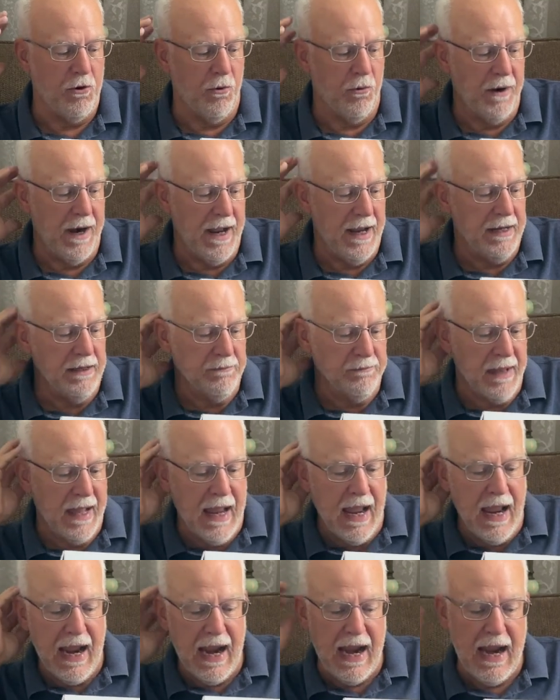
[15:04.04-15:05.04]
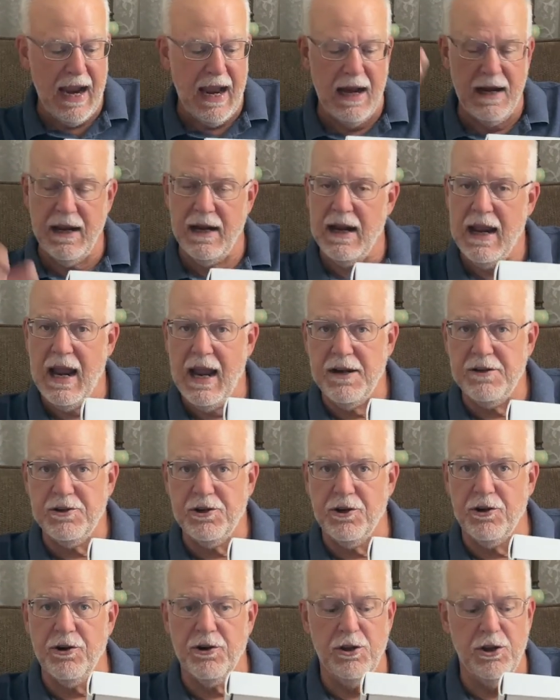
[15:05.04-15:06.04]
red, and it has
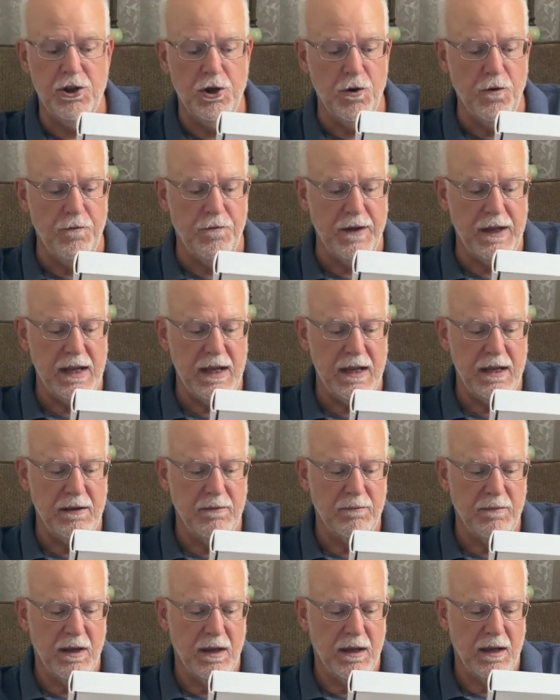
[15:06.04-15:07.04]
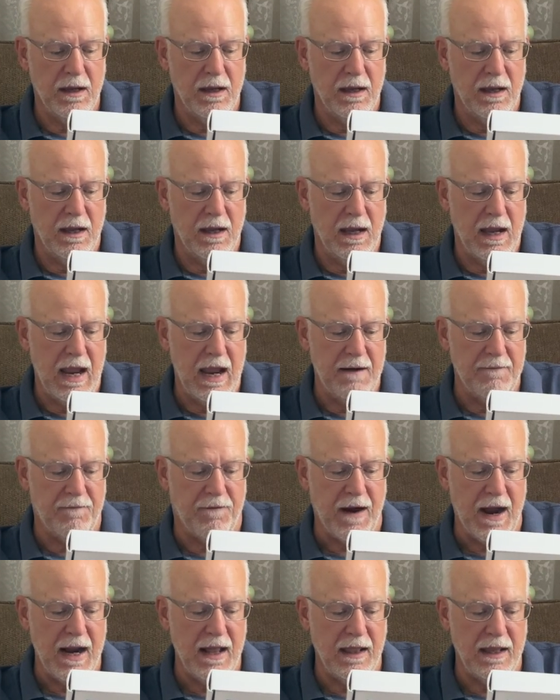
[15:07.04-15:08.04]
your UV and
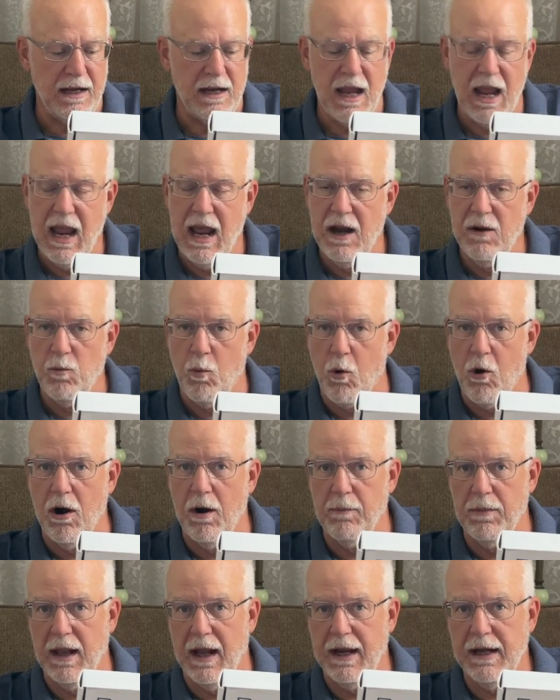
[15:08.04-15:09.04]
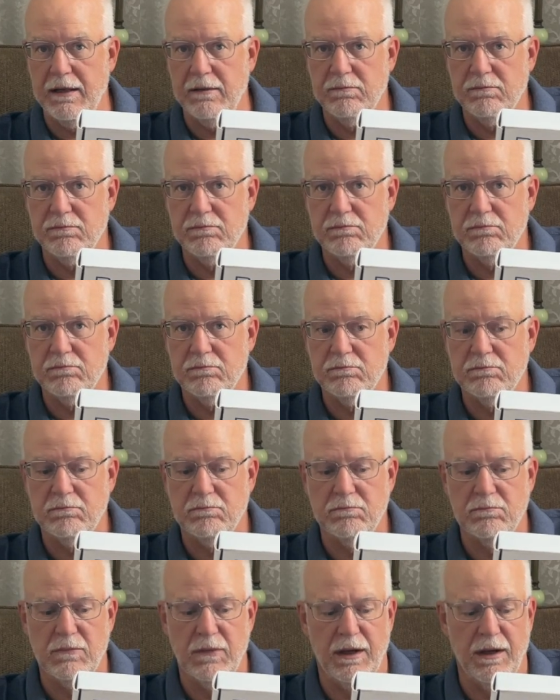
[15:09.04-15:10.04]
violet and warm light.
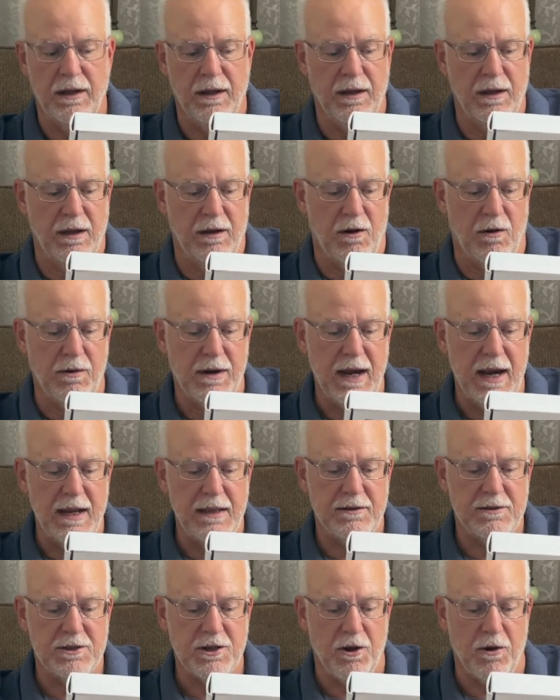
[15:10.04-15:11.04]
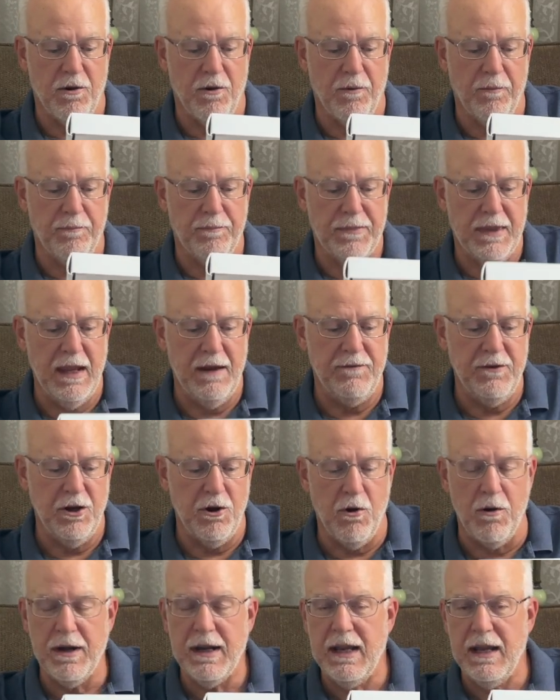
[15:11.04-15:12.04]
Okay, so if you
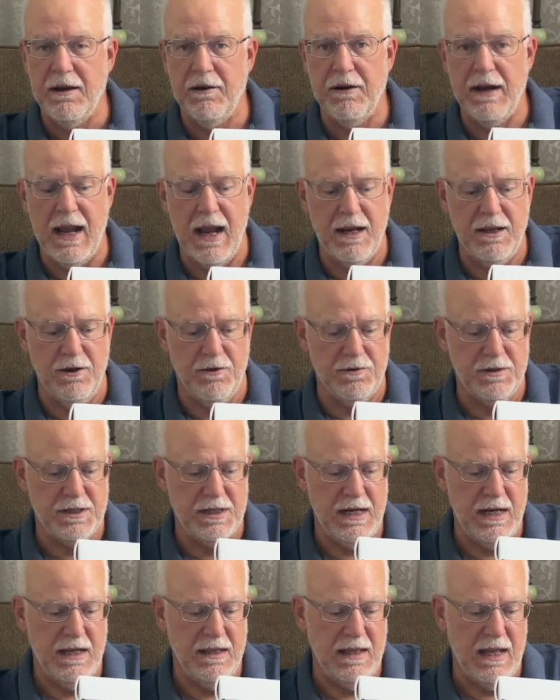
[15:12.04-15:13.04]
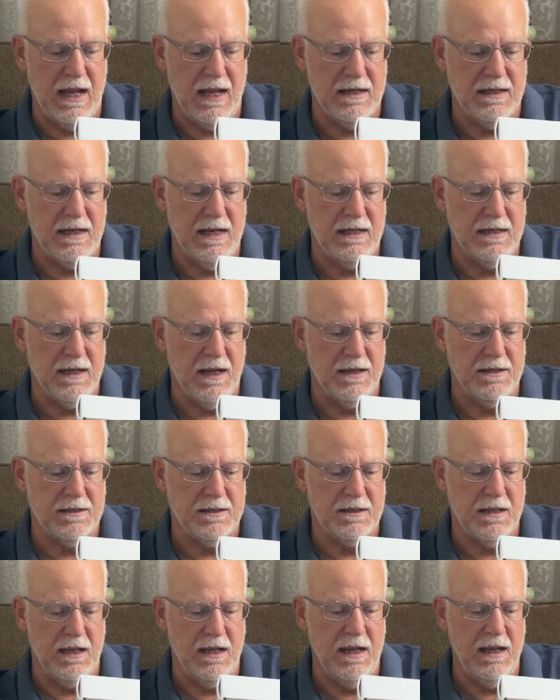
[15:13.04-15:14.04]
go on the internet, you'll see that it
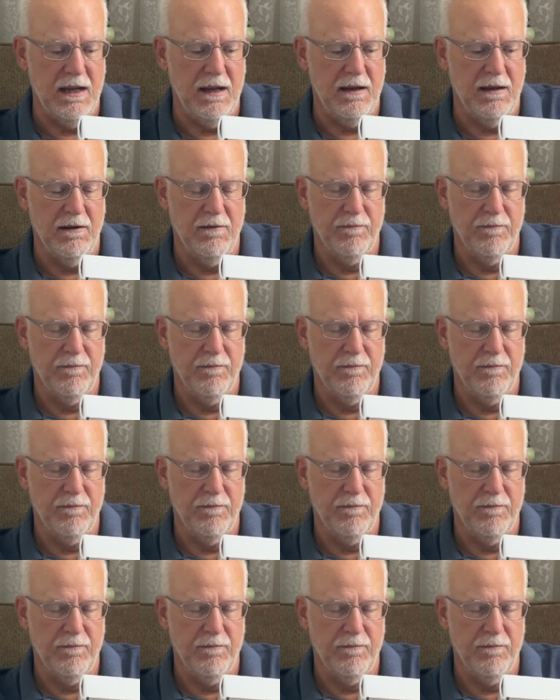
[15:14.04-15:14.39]
does the